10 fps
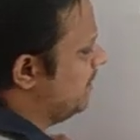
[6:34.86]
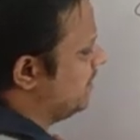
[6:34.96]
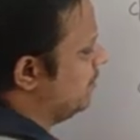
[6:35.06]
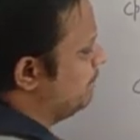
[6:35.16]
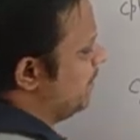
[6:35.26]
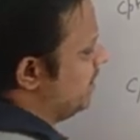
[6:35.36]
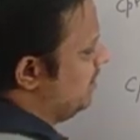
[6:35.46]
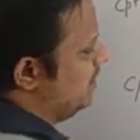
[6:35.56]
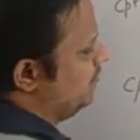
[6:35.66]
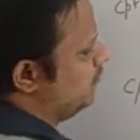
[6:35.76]
by
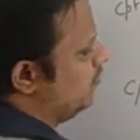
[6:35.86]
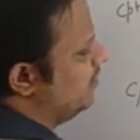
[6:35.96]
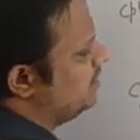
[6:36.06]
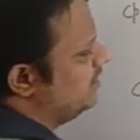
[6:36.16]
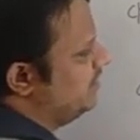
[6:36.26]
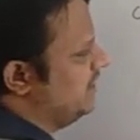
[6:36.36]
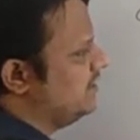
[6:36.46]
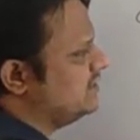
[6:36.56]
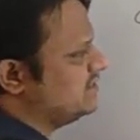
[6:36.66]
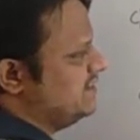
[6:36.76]
comparing info with
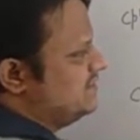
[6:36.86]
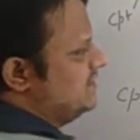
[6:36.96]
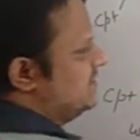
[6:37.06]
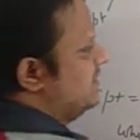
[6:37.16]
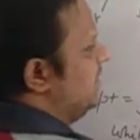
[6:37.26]
data. Since this is